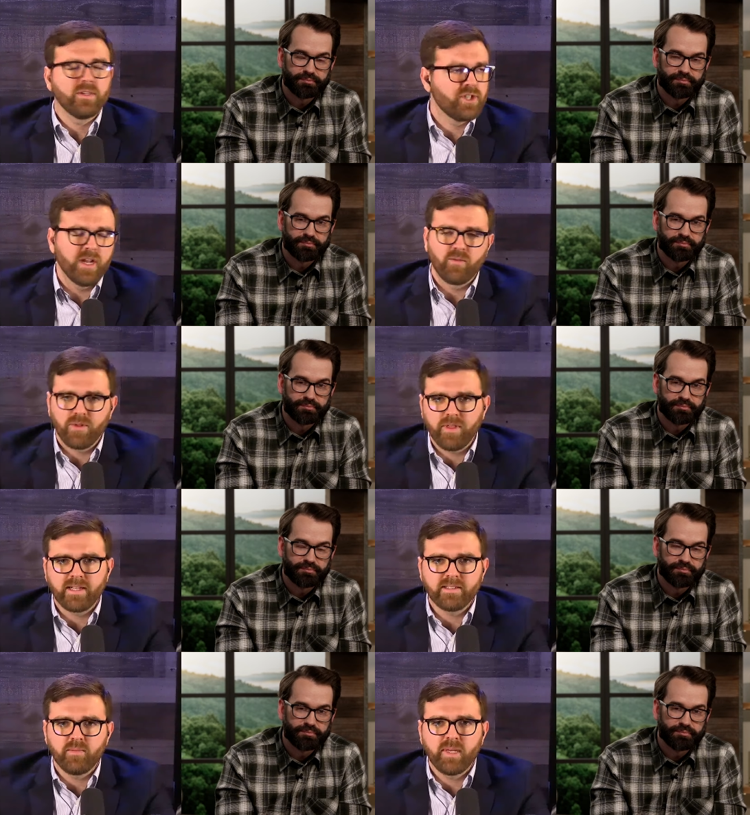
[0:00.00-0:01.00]
Speaker 1: on general
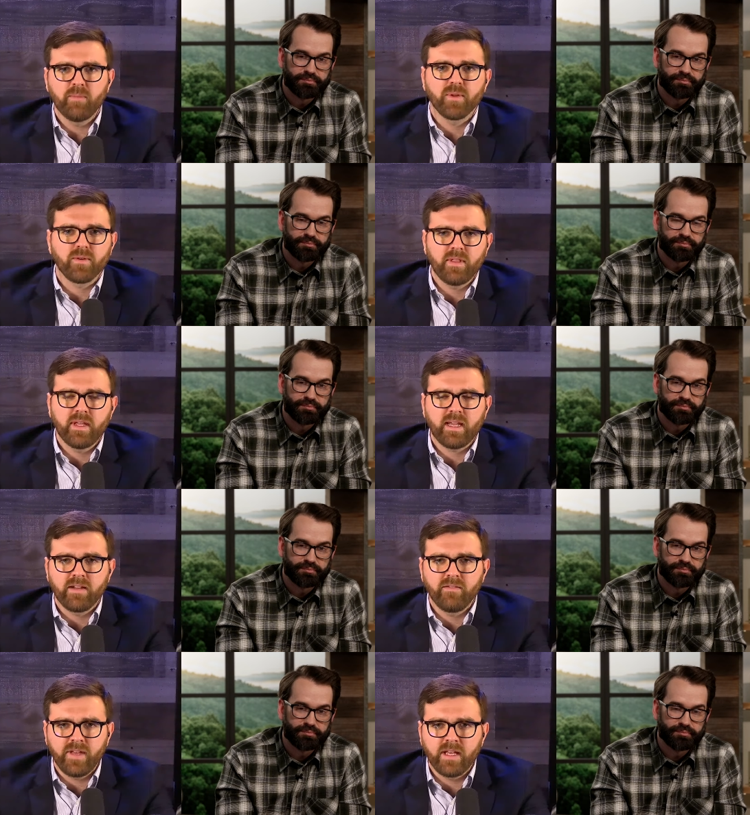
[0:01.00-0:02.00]
things that people are
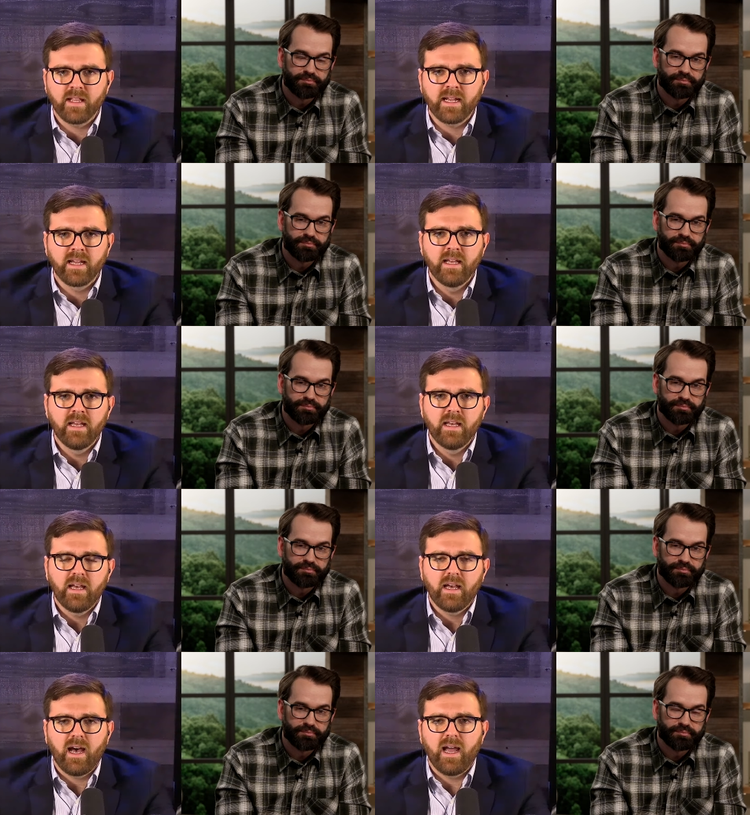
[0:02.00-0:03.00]
thinking and feeling,
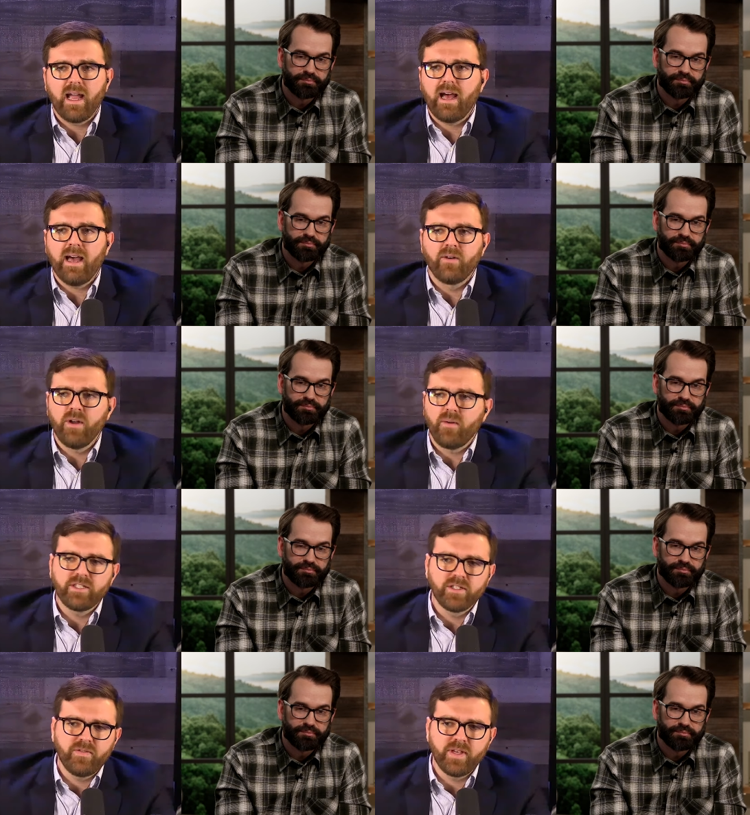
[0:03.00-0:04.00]
I, I don't know. It
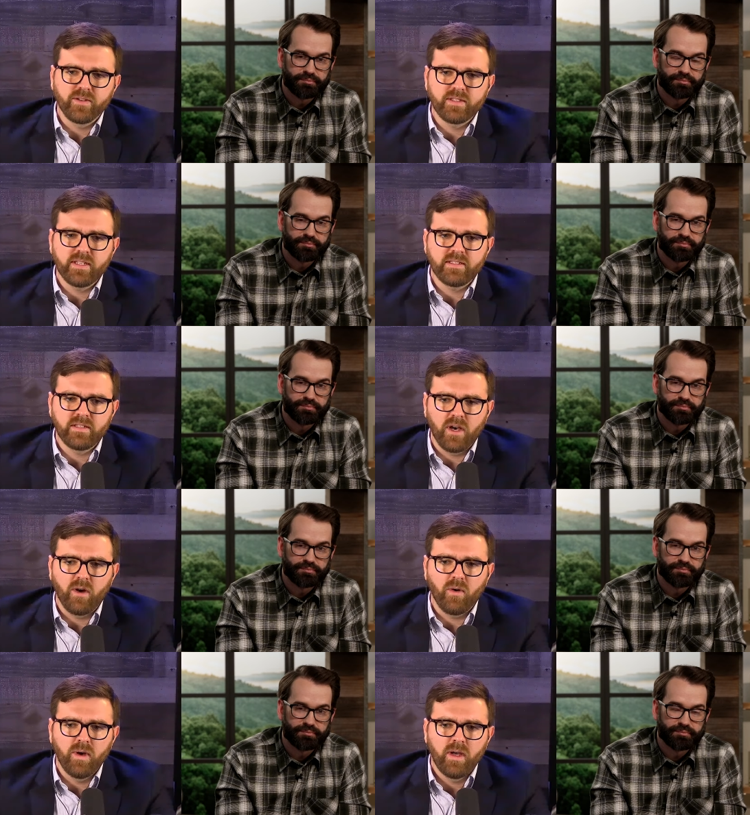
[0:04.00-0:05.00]
just feels as
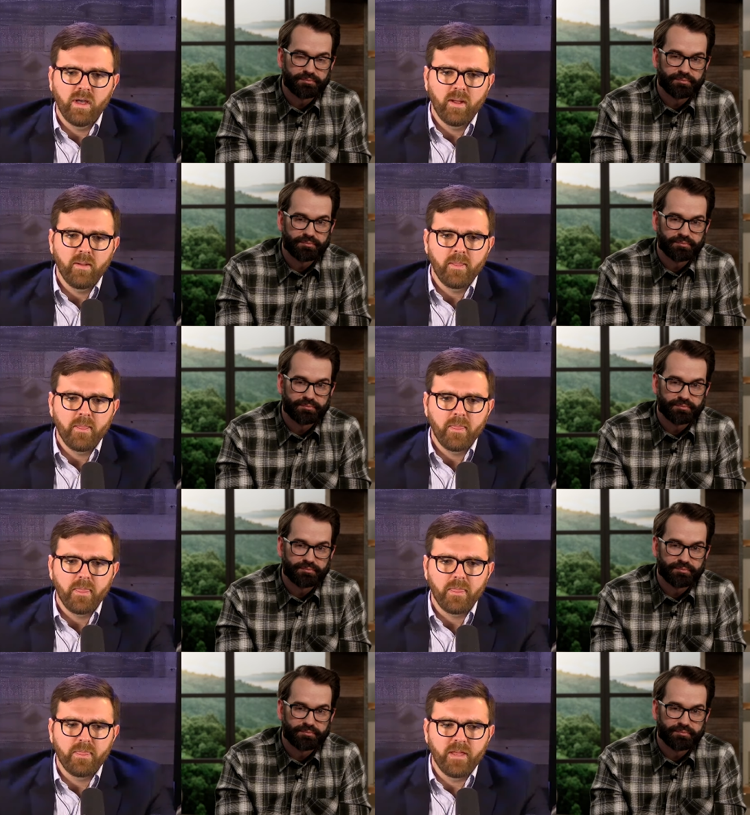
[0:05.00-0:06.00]
though
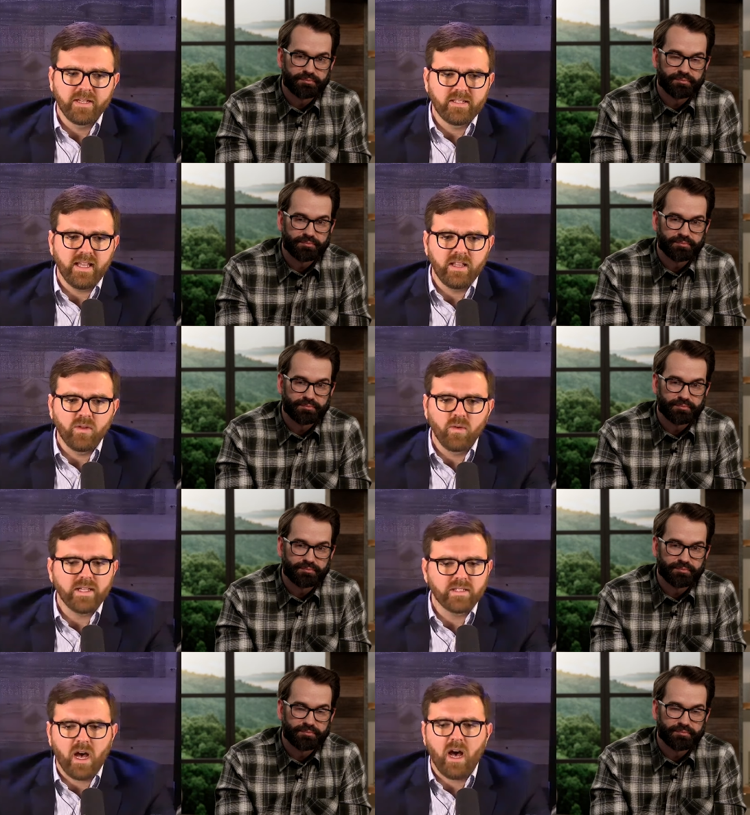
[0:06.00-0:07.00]
this in the
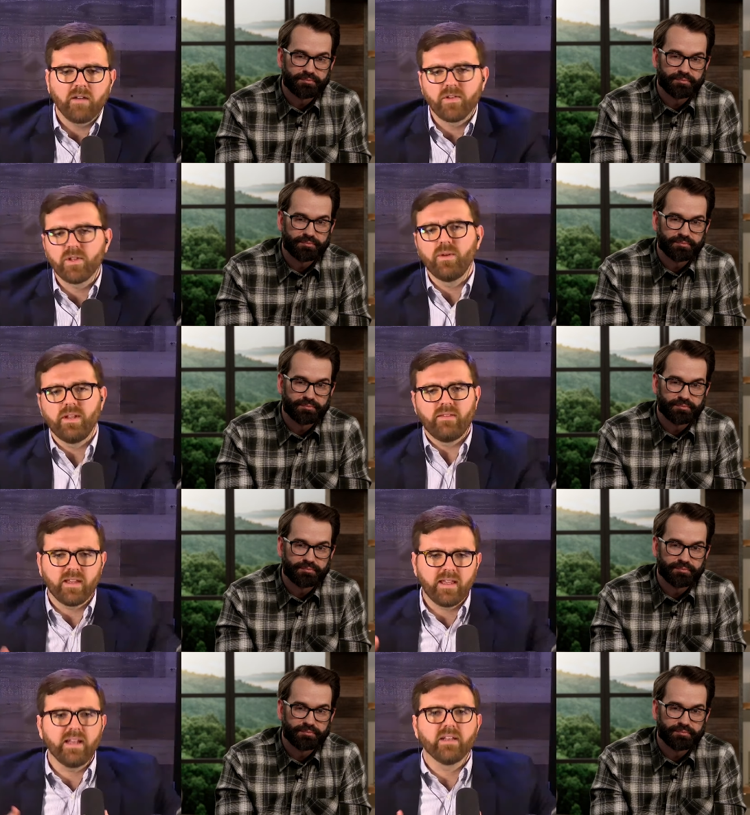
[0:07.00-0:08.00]
weeds convoluted to
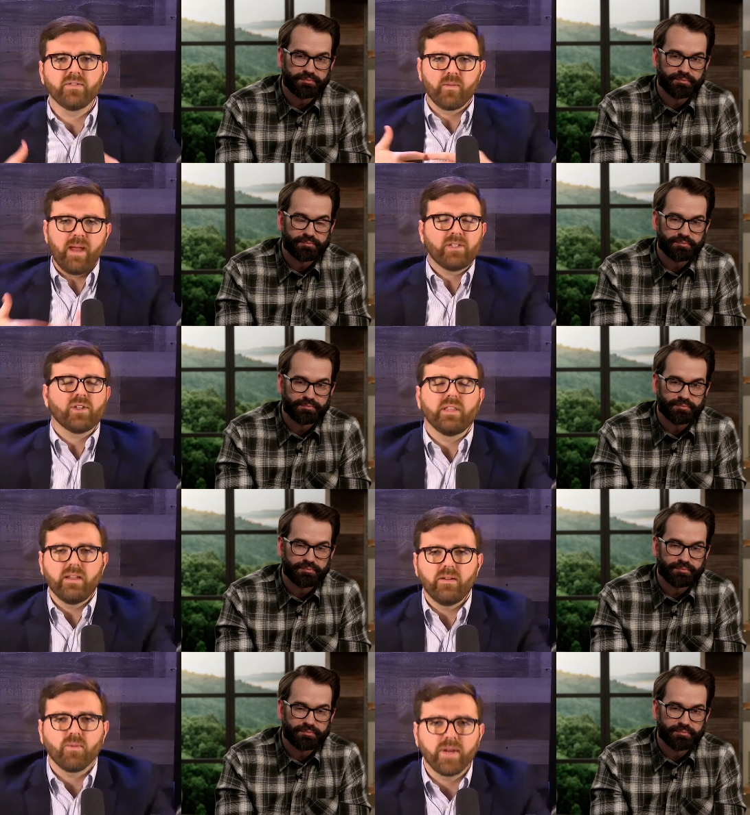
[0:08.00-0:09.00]
get us from
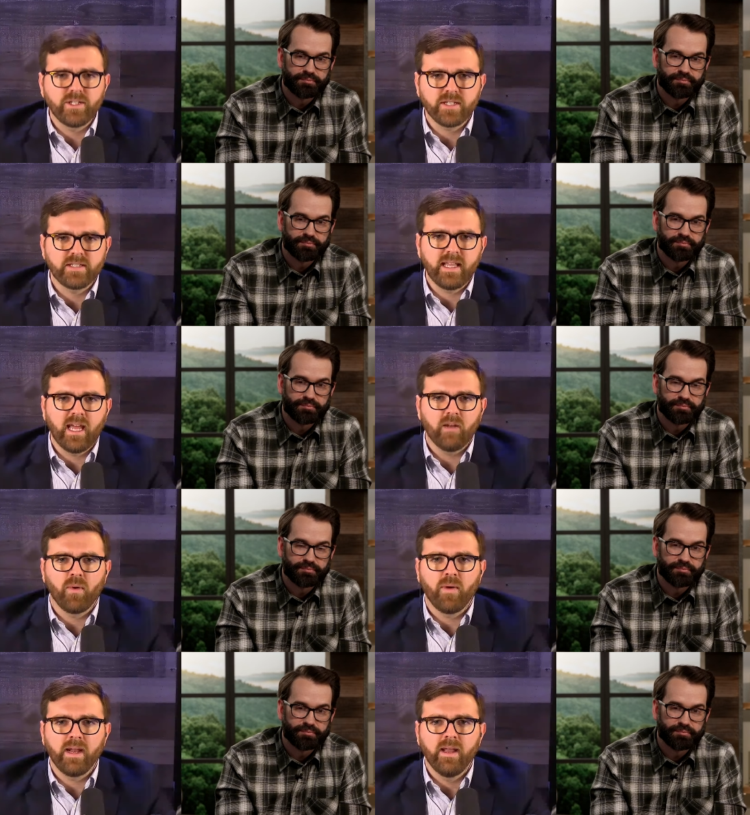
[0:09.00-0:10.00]
actually reaching to the end
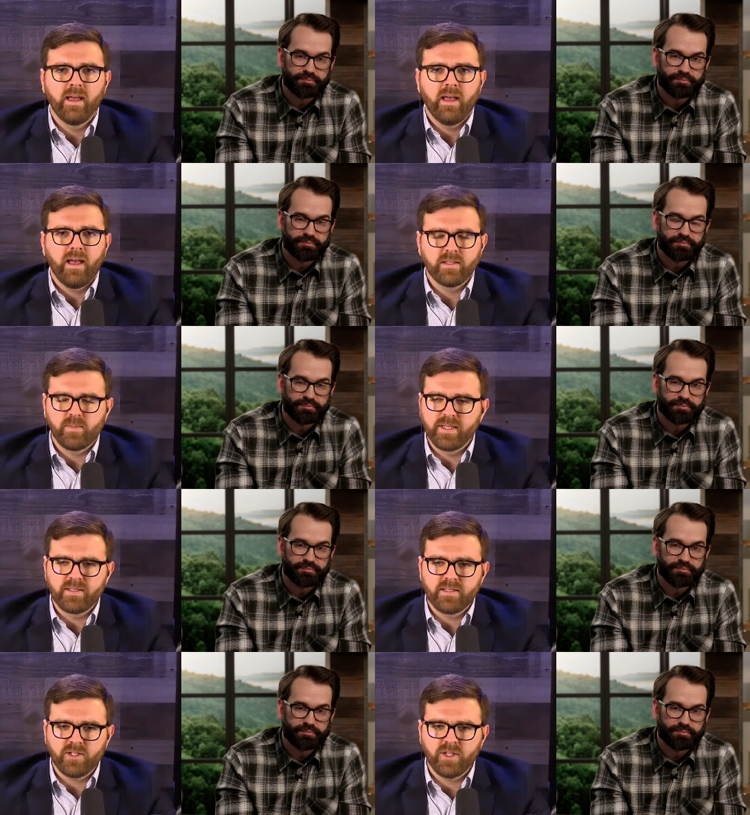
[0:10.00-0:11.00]
point has been
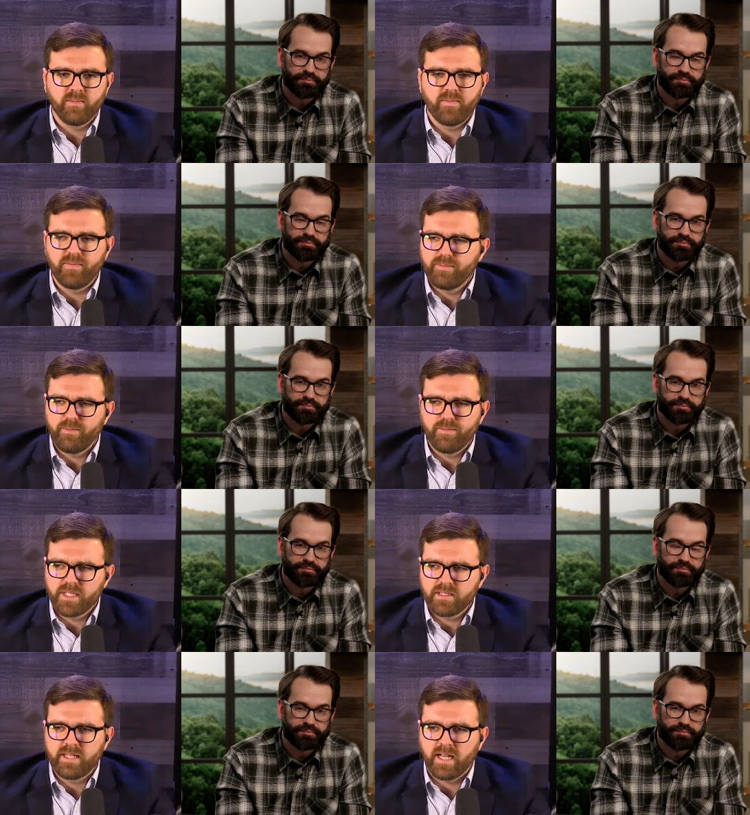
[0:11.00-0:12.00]
such a
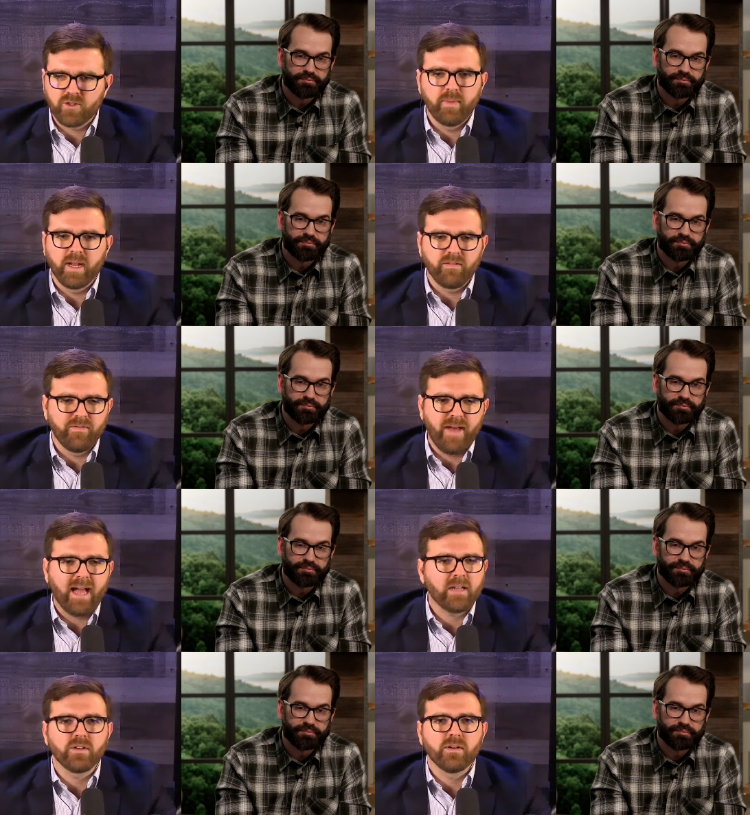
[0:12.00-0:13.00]
detrimental
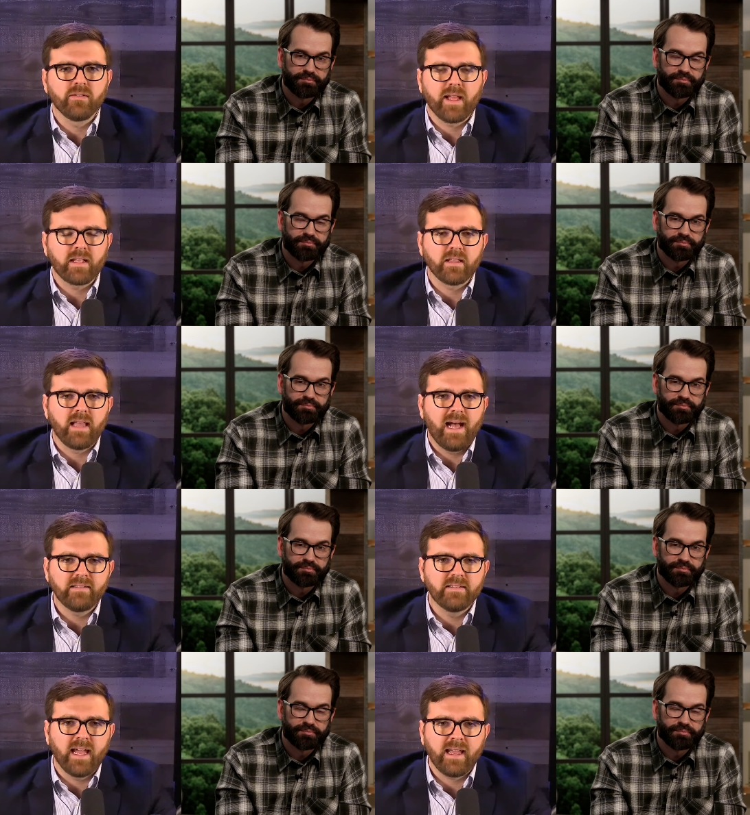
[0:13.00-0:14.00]
factor of like the
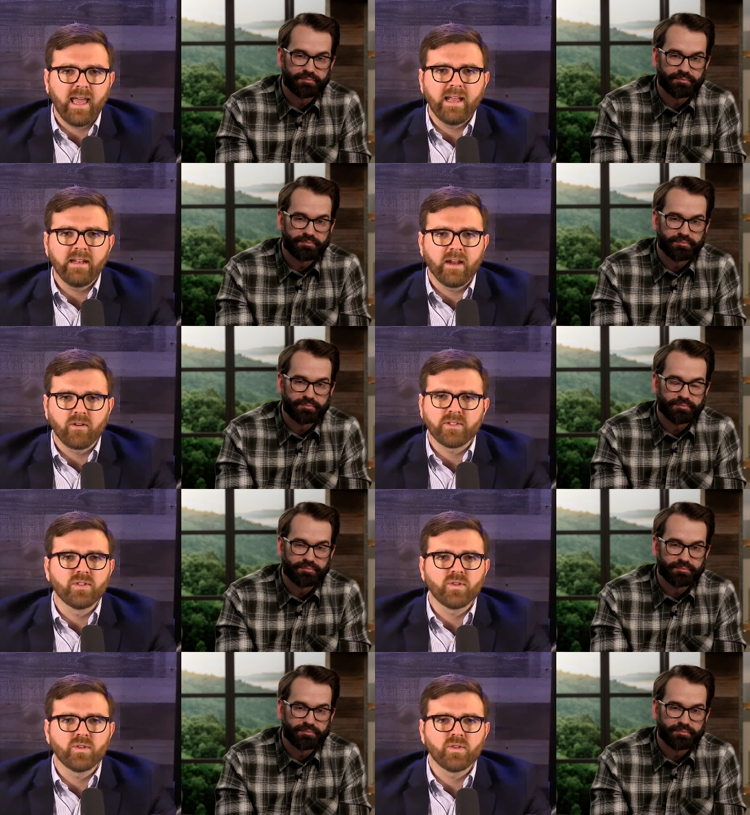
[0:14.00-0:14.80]
last decade. I know since